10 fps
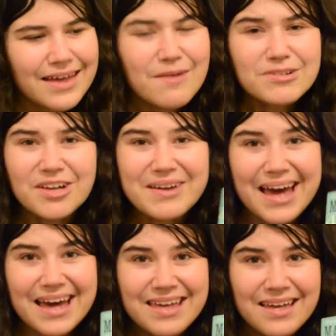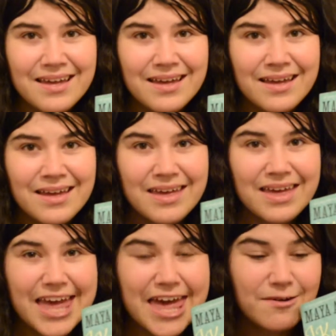was okay,
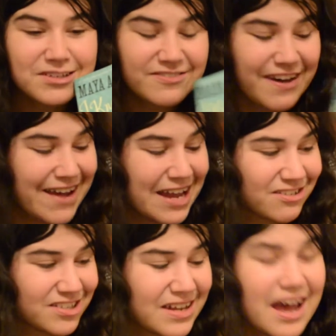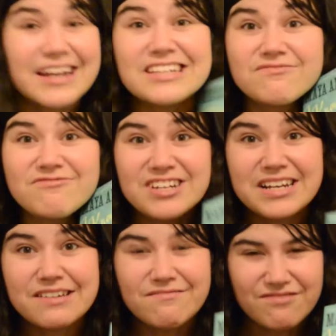it was very interesting, and it's
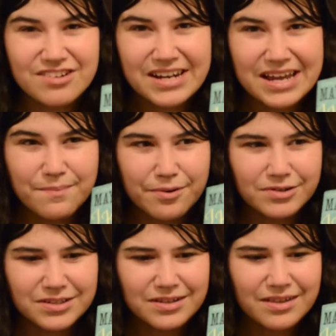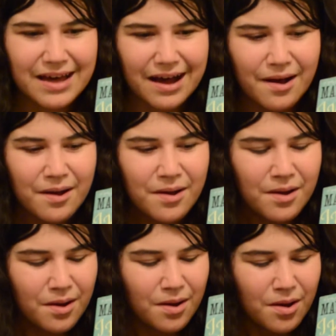really, really important that
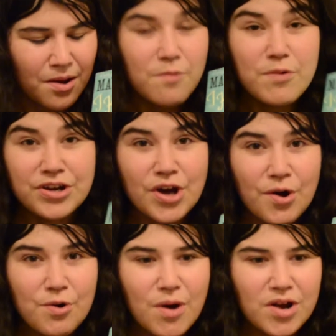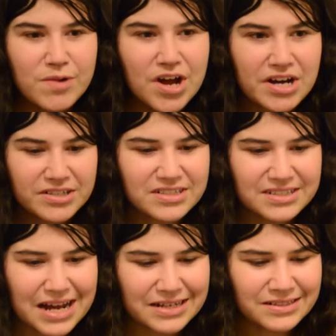we know and we
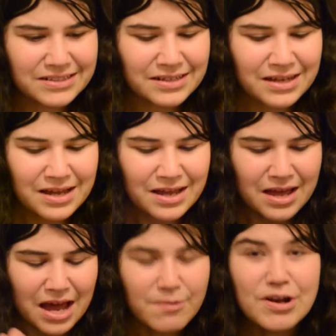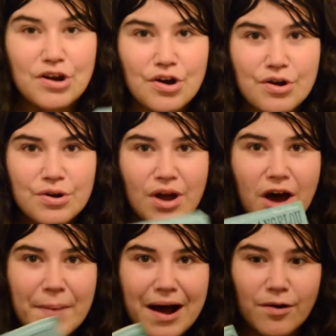understand and we learn
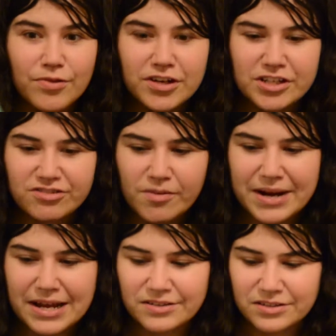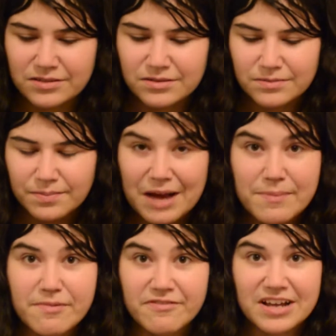about the discrimination black
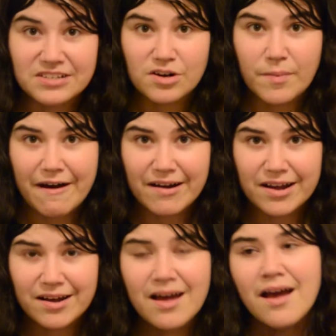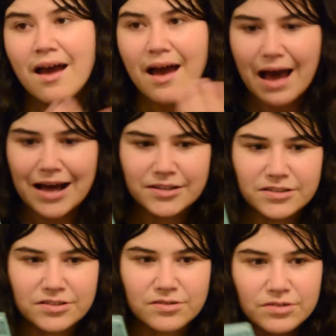people faced in America,
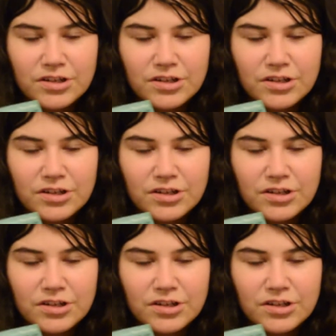and